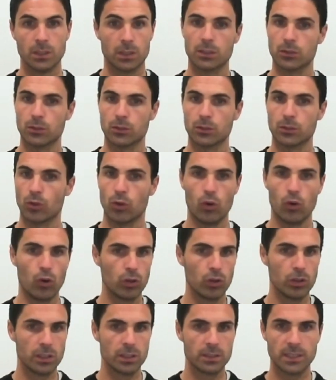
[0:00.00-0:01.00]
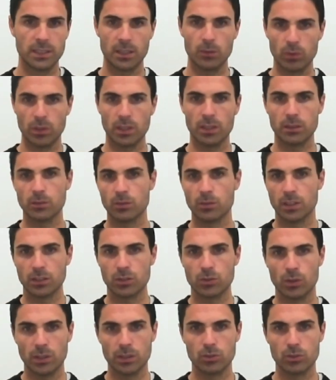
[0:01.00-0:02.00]
That's all the time what I'm going to
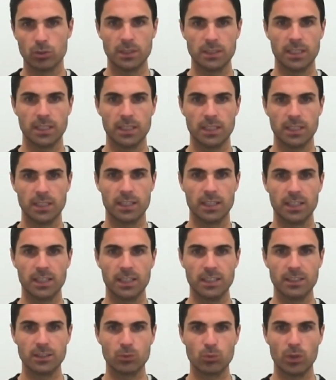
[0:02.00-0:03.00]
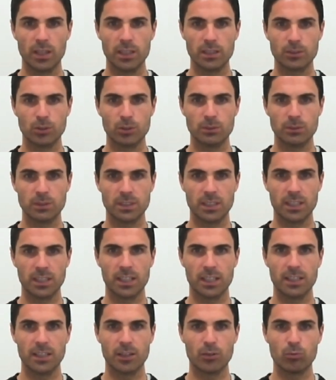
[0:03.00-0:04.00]
try. Sometimes I get it right, sometimes I
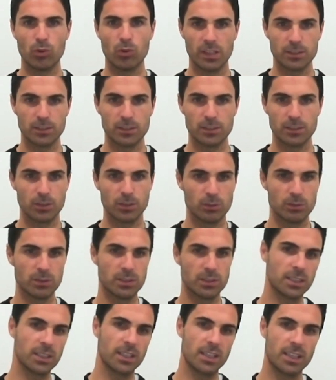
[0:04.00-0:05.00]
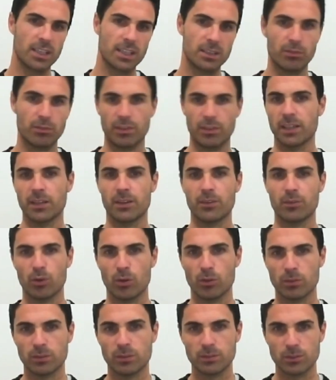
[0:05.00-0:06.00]
get it wrong, and sometimes I get it very
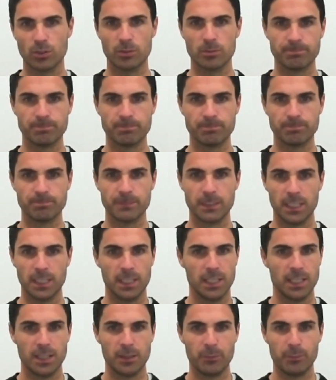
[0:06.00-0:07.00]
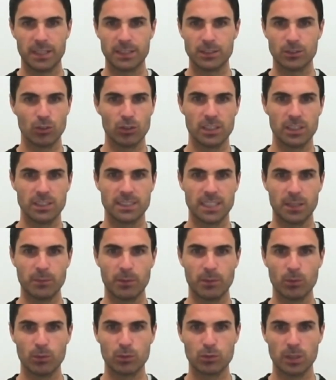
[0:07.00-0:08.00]
wrong. So, at all the time, I
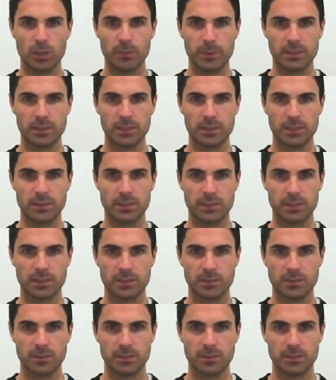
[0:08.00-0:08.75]
will try my best.